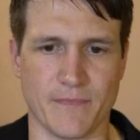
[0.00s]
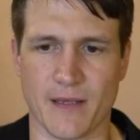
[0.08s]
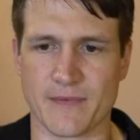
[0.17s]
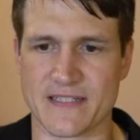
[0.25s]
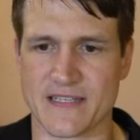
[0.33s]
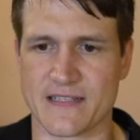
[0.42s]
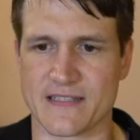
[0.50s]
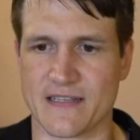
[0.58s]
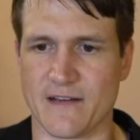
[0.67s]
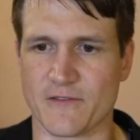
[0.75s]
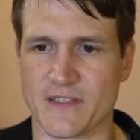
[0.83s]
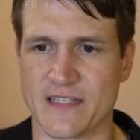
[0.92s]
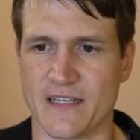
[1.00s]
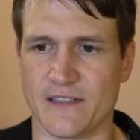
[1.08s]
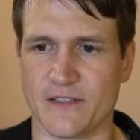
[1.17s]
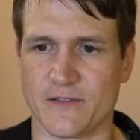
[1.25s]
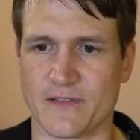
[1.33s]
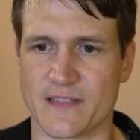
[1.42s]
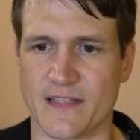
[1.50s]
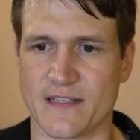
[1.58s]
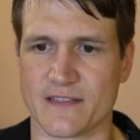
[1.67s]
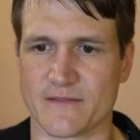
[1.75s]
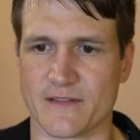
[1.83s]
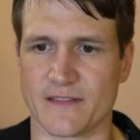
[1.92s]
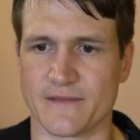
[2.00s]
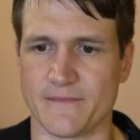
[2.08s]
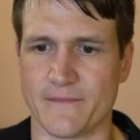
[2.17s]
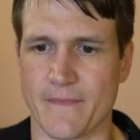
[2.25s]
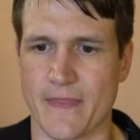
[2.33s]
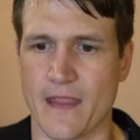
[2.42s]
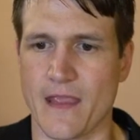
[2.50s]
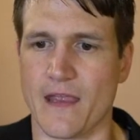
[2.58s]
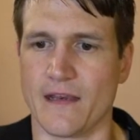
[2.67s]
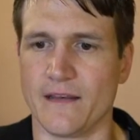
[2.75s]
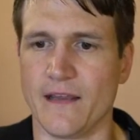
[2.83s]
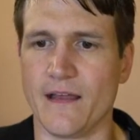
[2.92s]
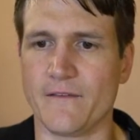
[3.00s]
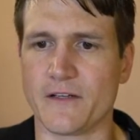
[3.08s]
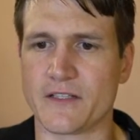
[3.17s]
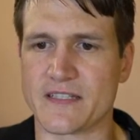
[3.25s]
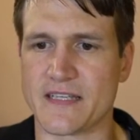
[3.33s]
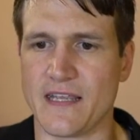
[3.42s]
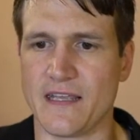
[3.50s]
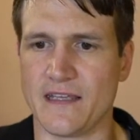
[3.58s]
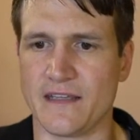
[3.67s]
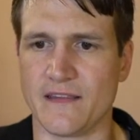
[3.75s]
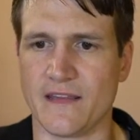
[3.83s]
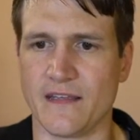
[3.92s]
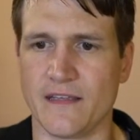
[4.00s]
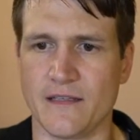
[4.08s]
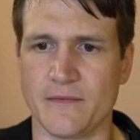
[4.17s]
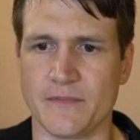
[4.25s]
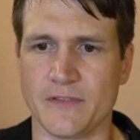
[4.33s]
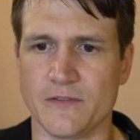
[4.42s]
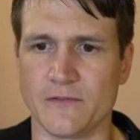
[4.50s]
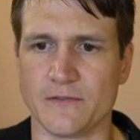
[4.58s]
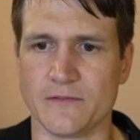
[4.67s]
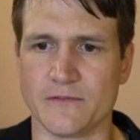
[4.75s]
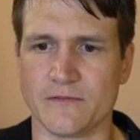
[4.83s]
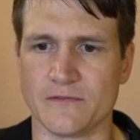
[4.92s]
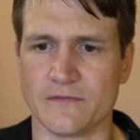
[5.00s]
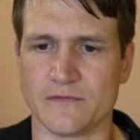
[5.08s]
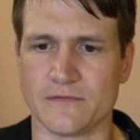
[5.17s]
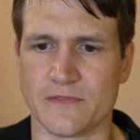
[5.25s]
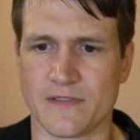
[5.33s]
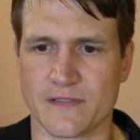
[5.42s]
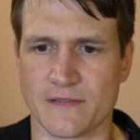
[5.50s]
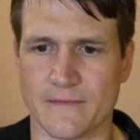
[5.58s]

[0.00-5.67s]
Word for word: Bobby says, never send nudes. That's right. Never send them nudes.